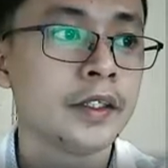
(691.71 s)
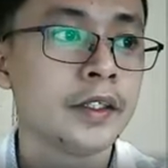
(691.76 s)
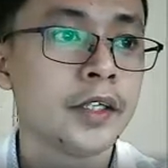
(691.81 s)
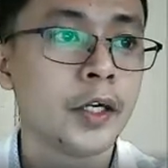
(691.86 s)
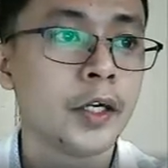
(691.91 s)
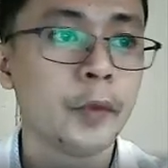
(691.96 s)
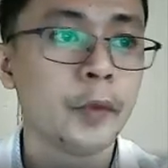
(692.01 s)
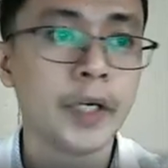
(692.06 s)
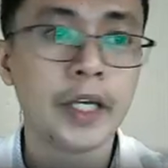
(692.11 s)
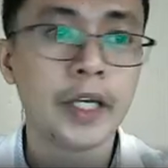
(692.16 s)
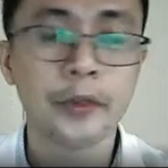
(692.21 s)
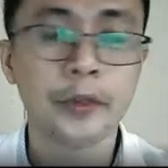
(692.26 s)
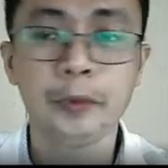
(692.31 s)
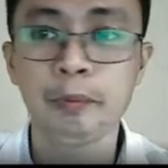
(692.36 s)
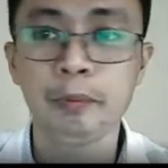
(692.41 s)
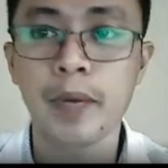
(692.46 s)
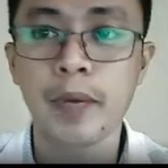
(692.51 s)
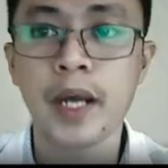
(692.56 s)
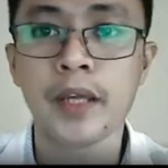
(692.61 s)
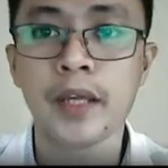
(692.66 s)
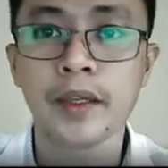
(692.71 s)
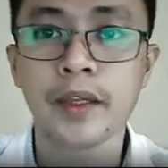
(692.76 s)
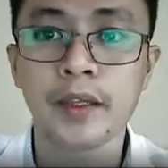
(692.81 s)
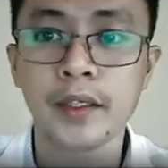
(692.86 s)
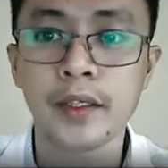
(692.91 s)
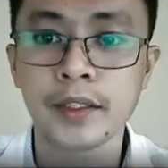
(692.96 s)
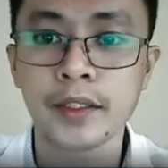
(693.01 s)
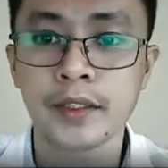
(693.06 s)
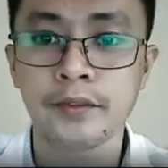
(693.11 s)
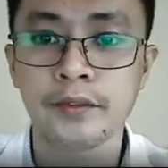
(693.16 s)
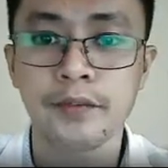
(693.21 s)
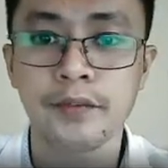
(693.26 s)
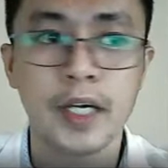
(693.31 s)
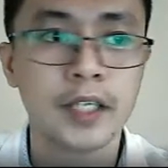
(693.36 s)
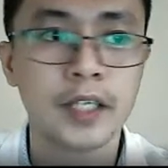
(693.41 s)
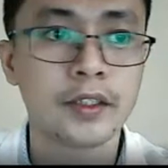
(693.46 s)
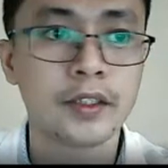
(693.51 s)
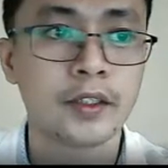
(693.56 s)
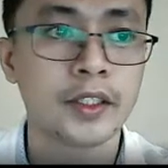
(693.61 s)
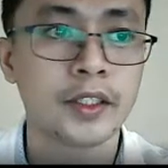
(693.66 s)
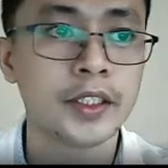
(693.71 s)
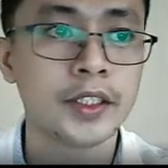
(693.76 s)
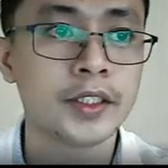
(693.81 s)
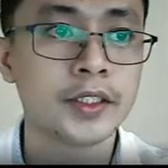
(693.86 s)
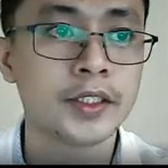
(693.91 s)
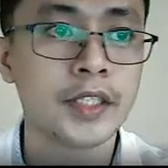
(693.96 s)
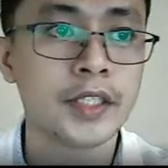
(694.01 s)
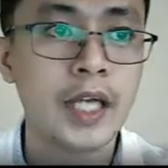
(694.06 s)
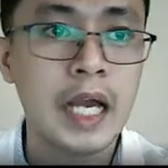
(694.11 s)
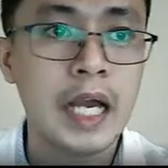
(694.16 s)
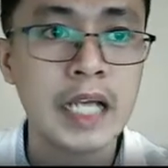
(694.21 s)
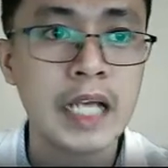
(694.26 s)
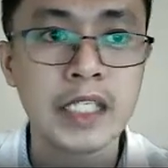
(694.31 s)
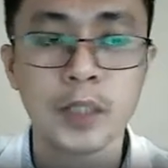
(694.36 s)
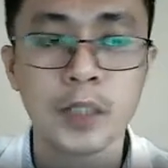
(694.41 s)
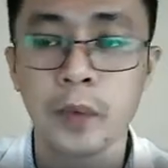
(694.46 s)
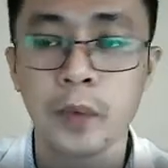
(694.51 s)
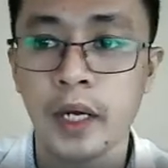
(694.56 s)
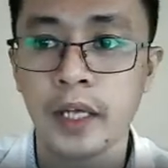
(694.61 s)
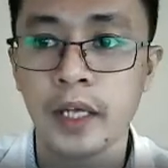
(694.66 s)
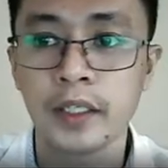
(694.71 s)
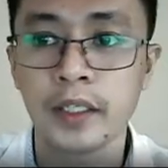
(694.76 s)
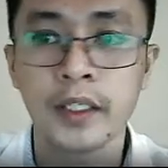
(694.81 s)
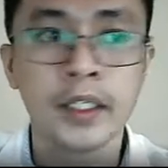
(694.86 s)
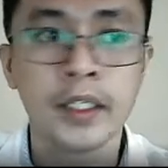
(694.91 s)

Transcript: we can combine these vectors as one